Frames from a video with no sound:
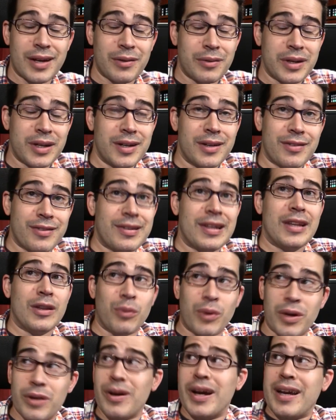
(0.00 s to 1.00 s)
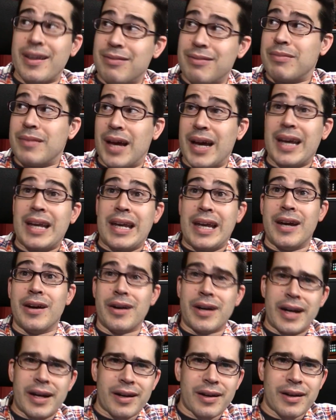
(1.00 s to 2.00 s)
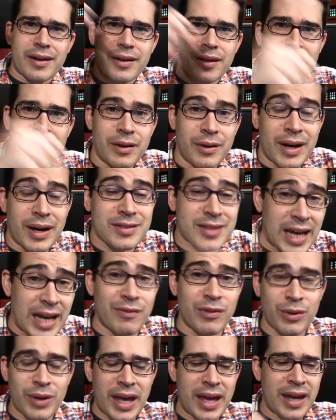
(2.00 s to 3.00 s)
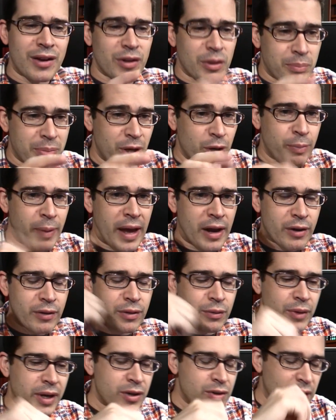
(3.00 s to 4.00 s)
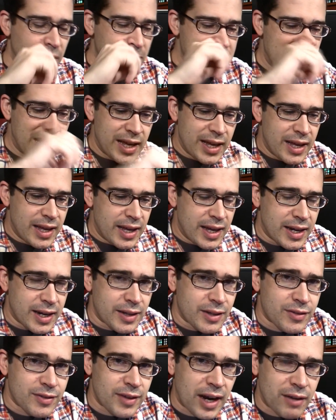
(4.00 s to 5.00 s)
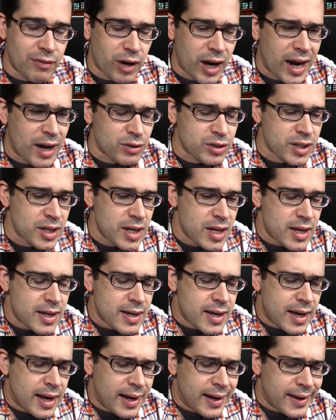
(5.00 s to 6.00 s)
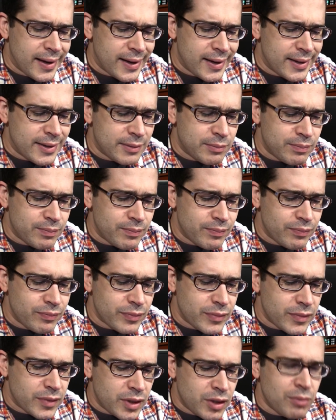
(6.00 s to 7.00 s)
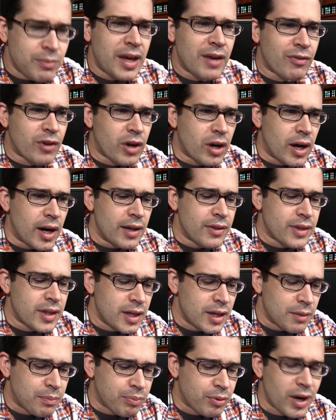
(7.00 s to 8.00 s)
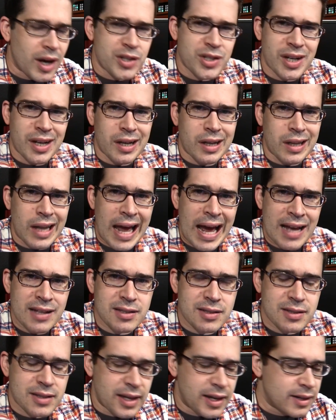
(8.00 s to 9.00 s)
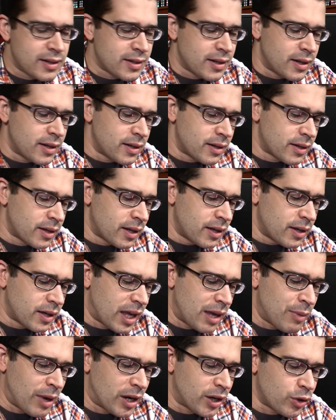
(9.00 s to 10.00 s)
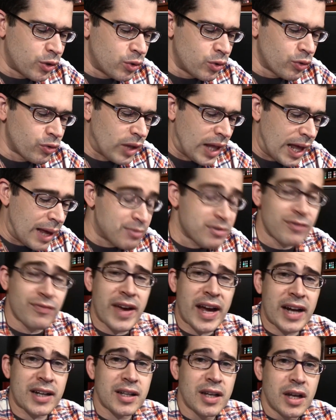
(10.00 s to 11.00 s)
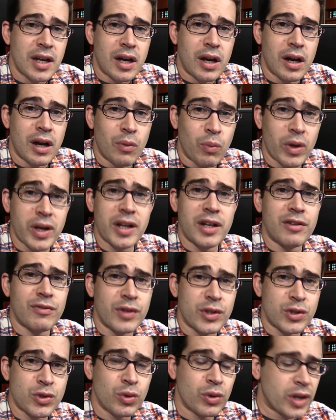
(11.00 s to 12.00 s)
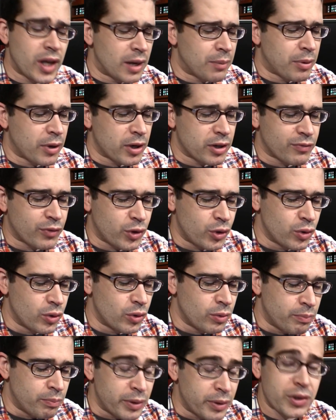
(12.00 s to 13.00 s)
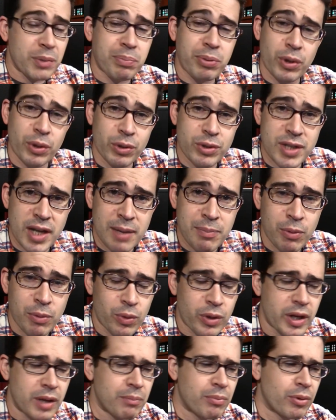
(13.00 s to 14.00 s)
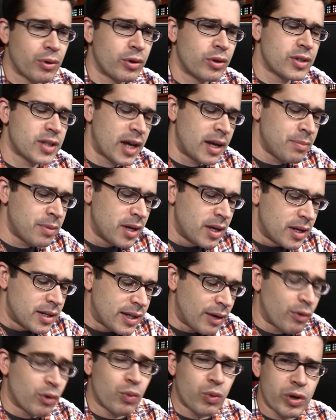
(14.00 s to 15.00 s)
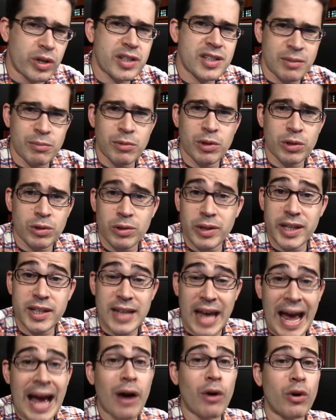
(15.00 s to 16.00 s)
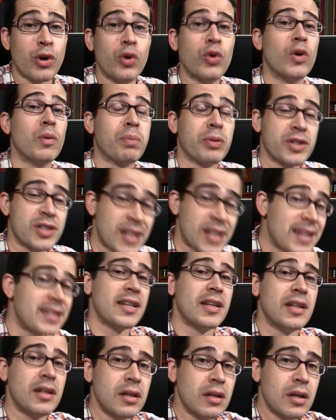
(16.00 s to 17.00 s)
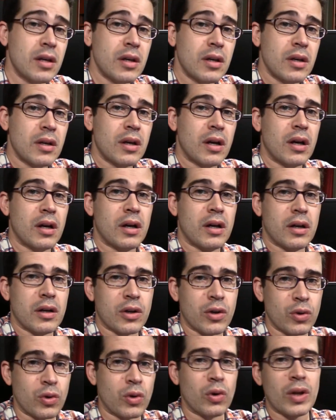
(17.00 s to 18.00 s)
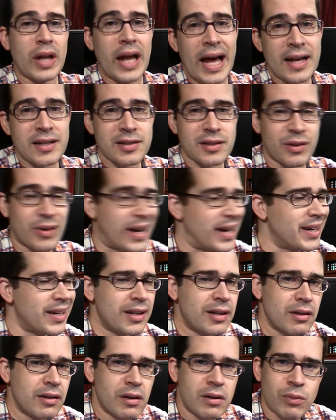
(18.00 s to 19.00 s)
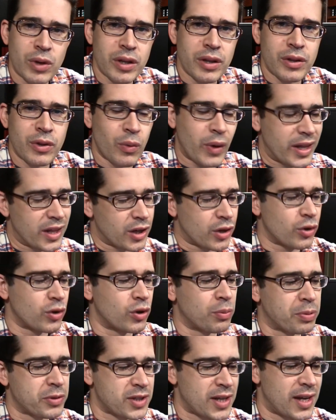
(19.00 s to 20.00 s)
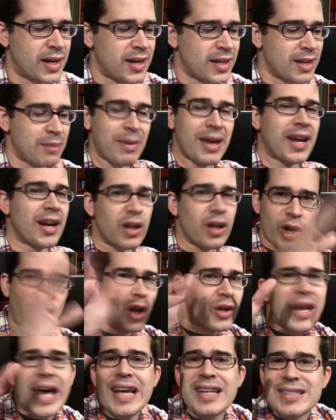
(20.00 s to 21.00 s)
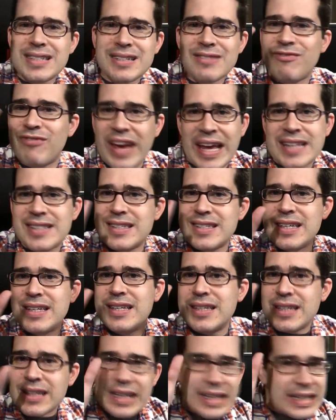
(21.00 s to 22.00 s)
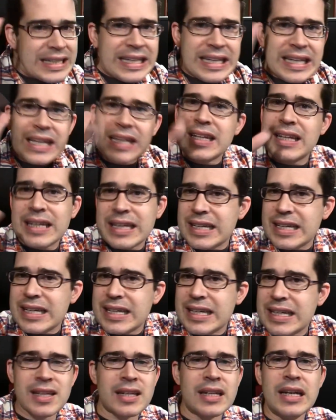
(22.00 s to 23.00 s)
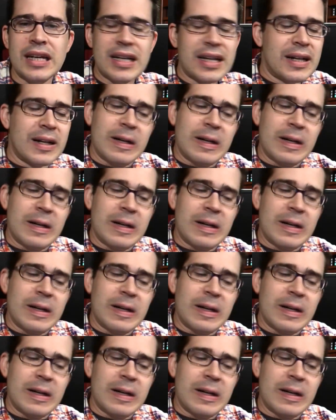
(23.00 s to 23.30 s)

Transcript: I don't need to see the weather, I can hear it, you know, outside. If you can't hear the pitter-patter of the raindrops hitting the side of our house. You may have caught the Project Glass that you know, came out of Google's labs. In fact, one individual, not a part of Google, built a prototype, a working prototype, that would work similarly to how Google presented Google Glass. Granted, the way that Google presented it, they made it look all nice and fancy and clean and easy, and